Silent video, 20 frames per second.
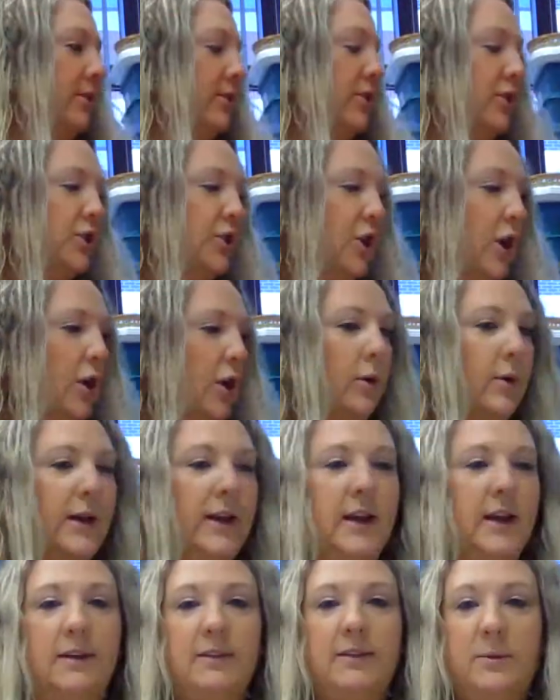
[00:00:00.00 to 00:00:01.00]
to show
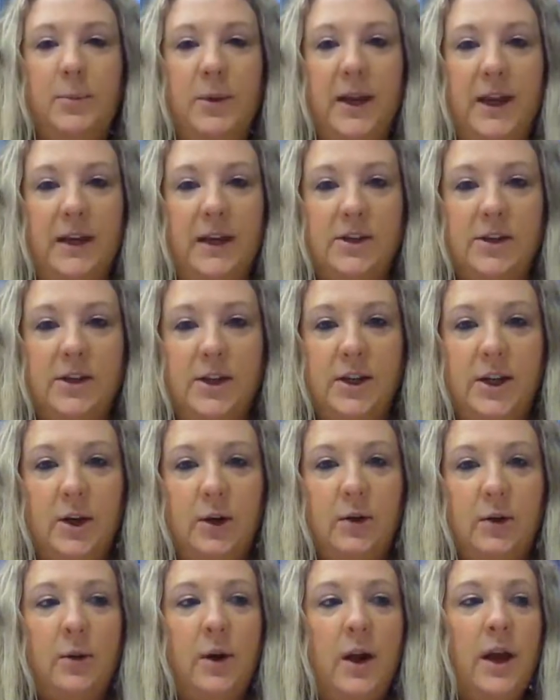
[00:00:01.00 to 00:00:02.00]
and explain to
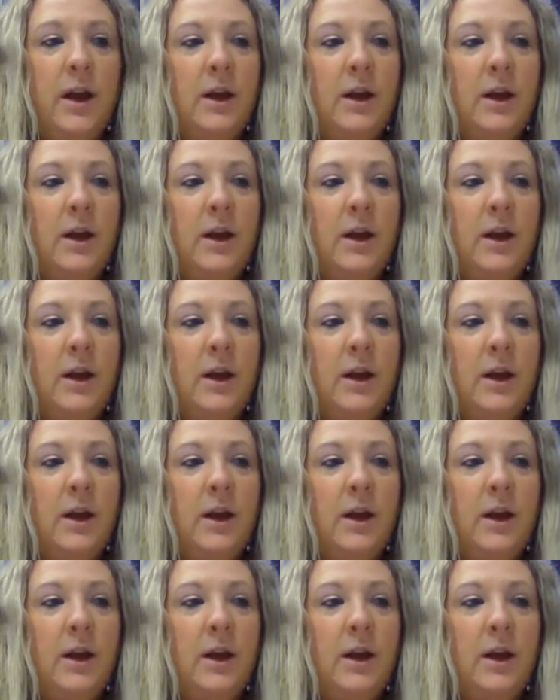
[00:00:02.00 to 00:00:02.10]
you